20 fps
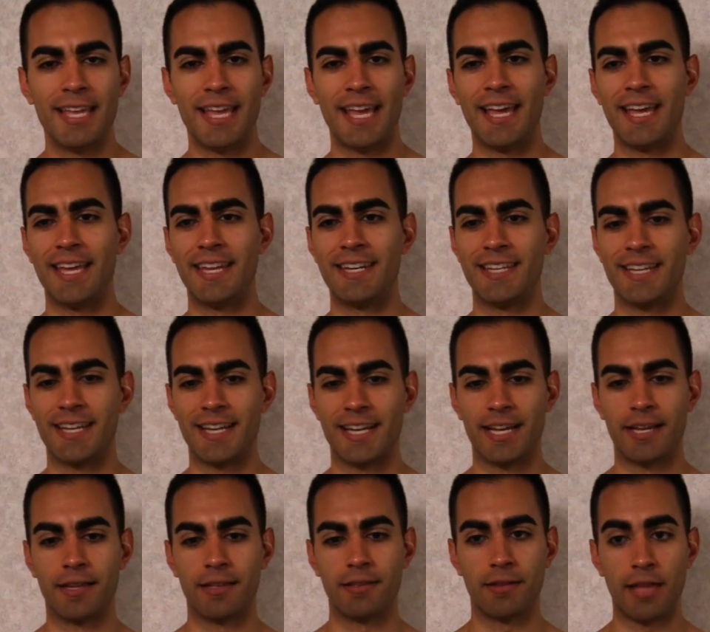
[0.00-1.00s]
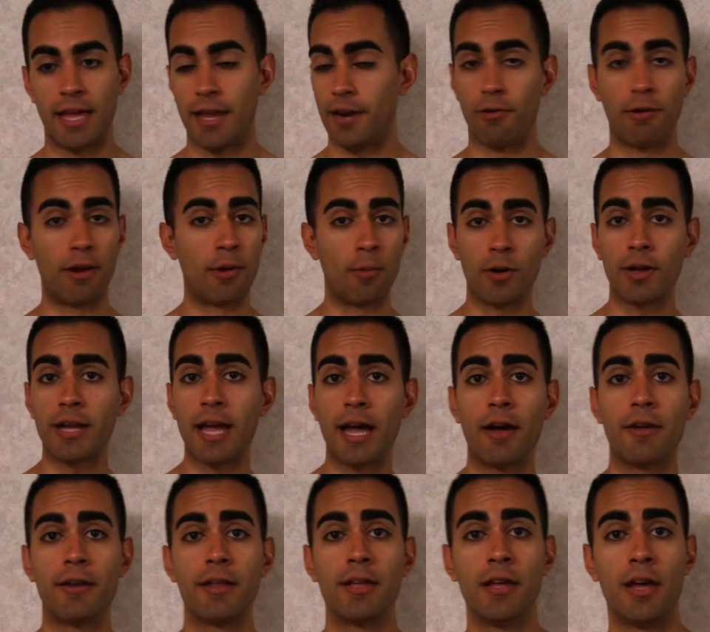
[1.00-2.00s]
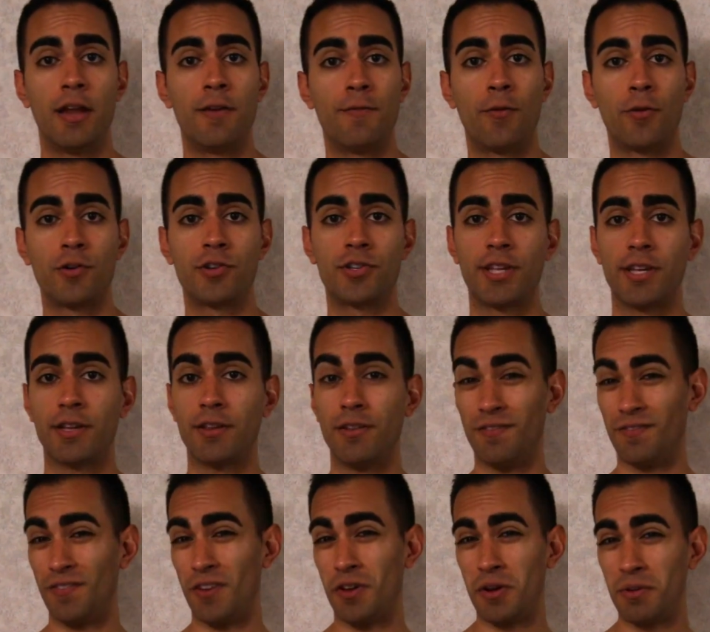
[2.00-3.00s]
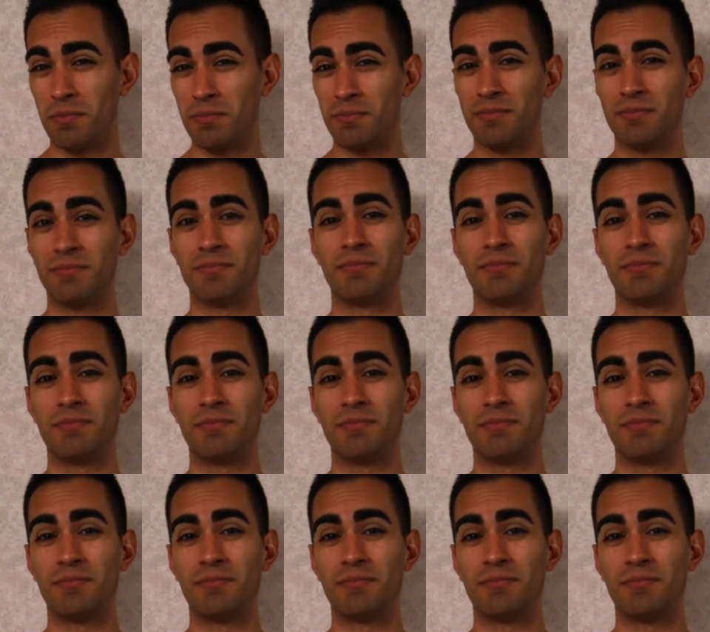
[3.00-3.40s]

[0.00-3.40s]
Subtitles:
And had a great workout. Unfortunately, I couldn't film.